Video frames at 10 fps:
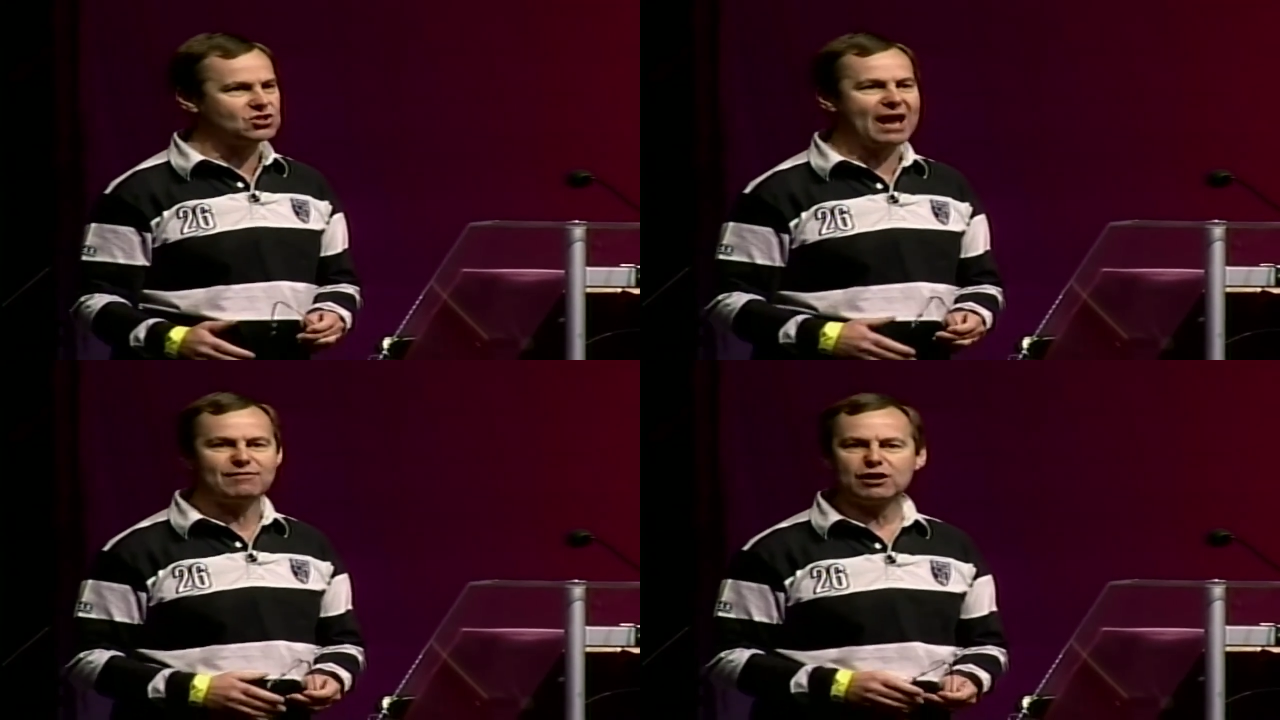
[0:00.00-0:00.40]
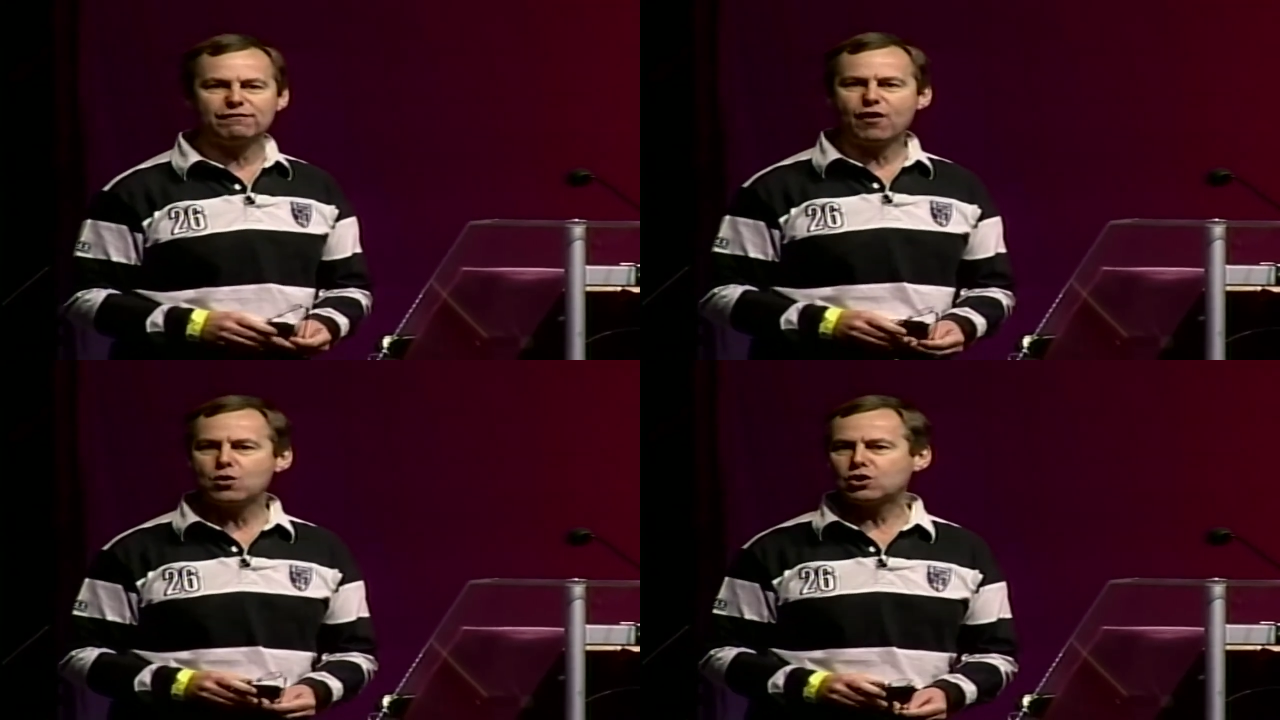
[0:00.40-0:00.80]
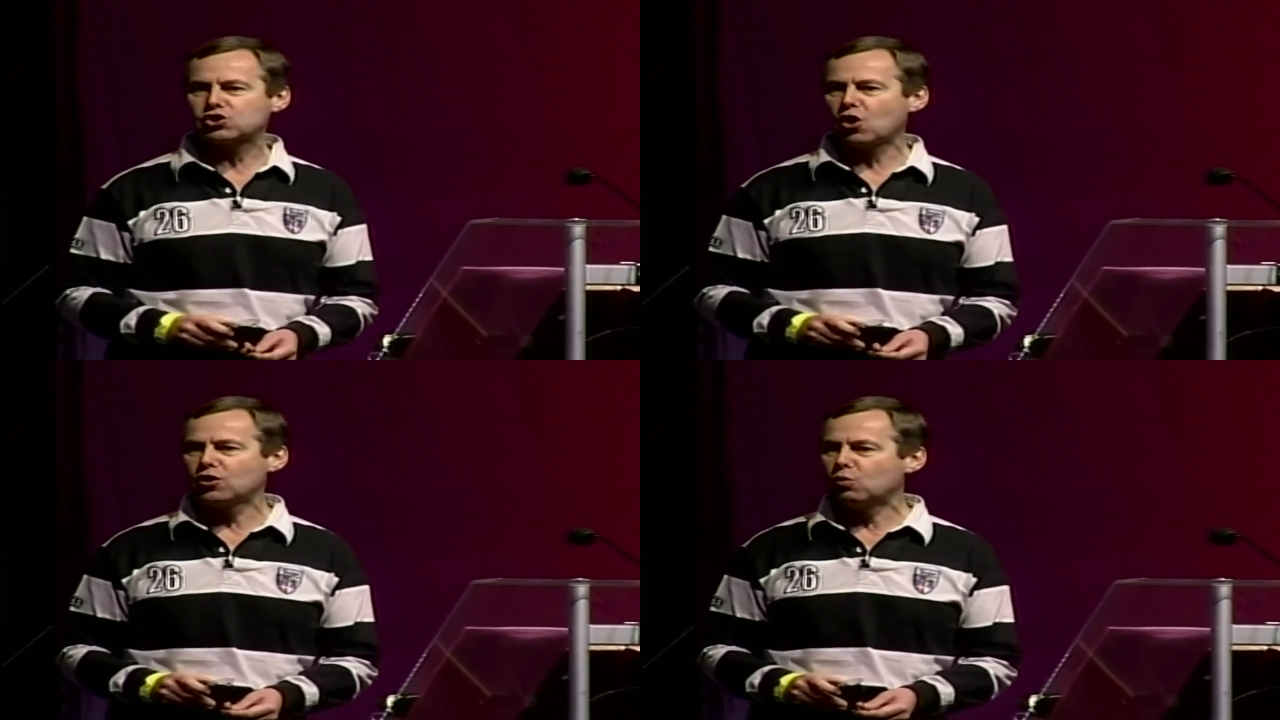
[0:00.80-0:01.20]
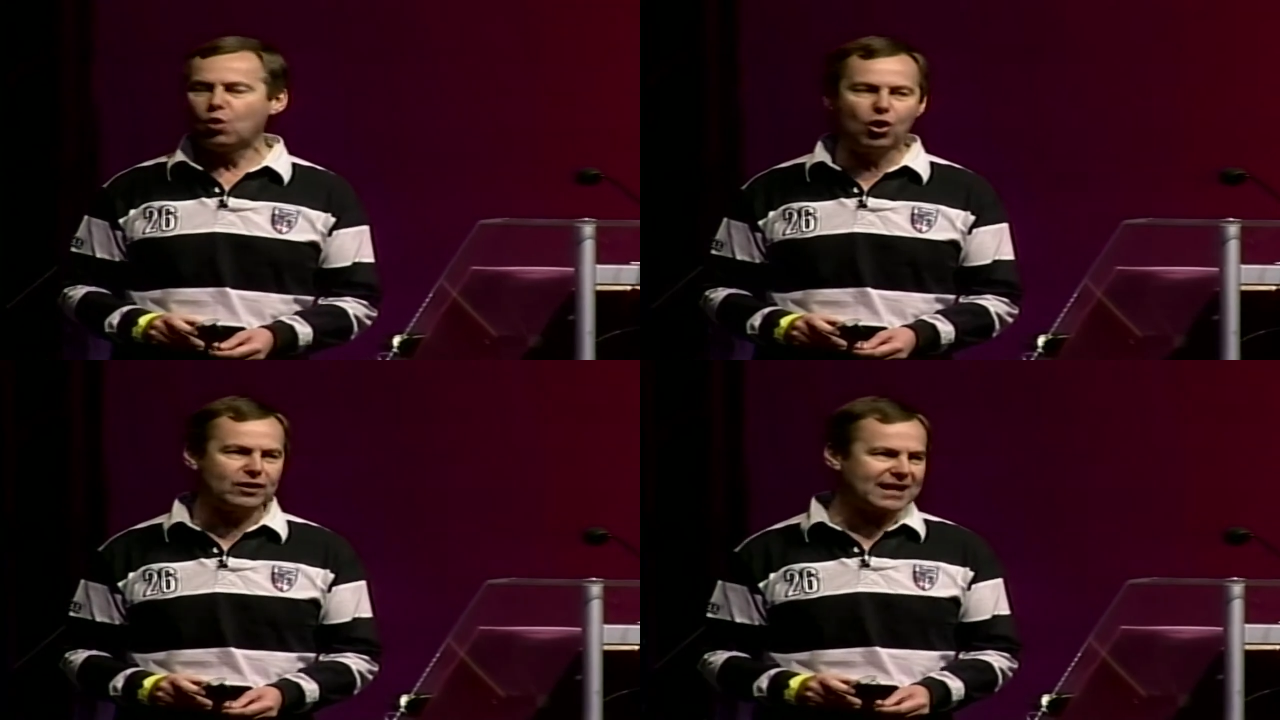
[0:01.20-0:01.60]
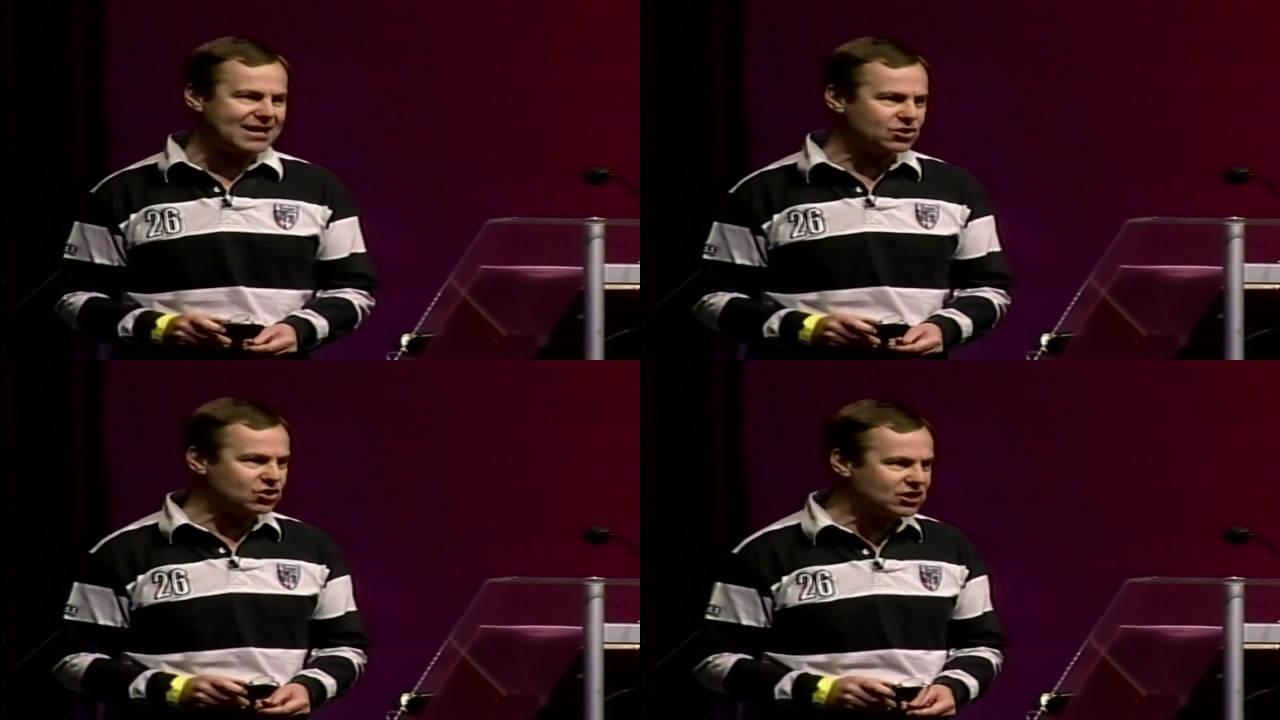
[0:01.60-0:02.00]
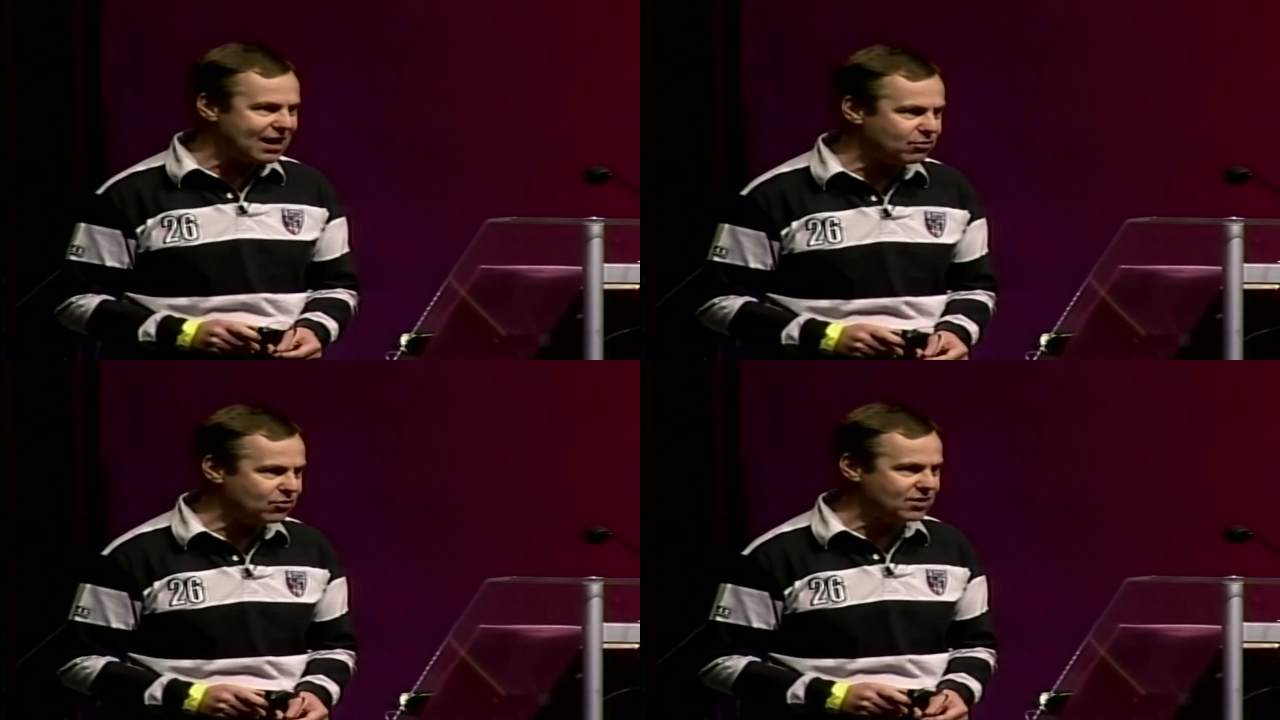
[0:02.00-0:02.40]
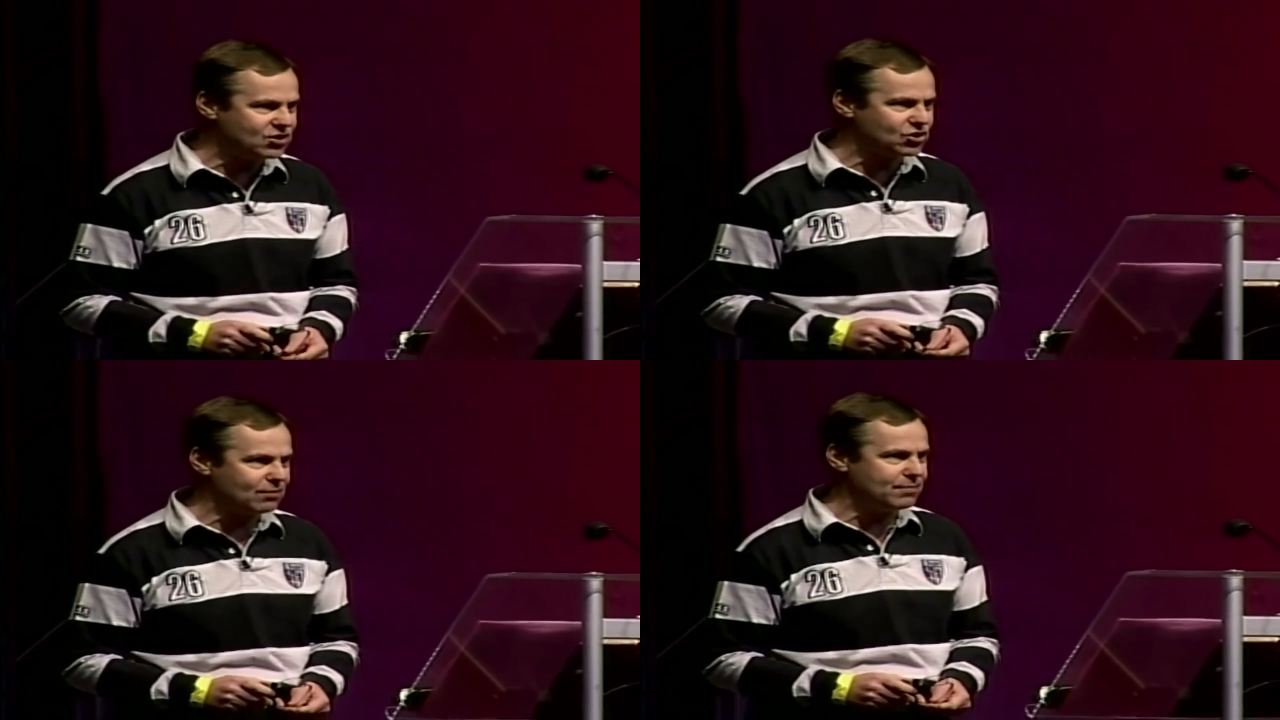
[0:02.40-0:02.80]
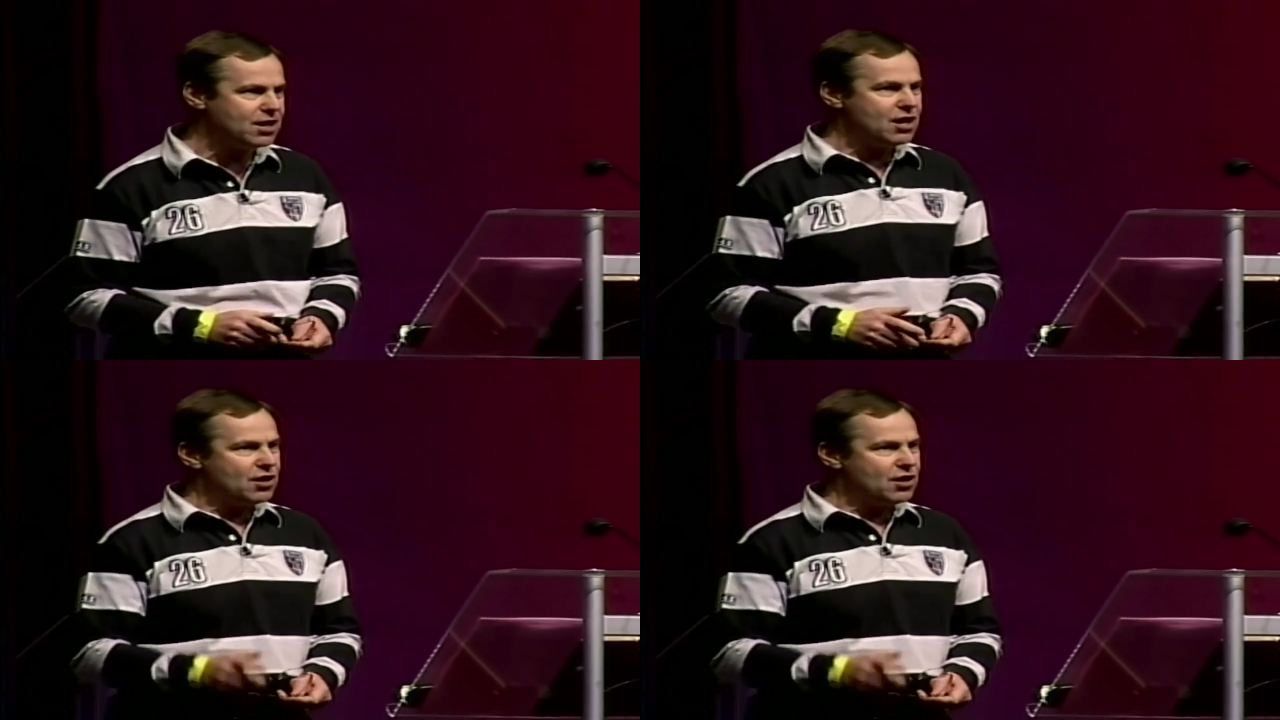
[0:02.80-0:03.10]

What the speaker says: having a focus on the war against terrorism,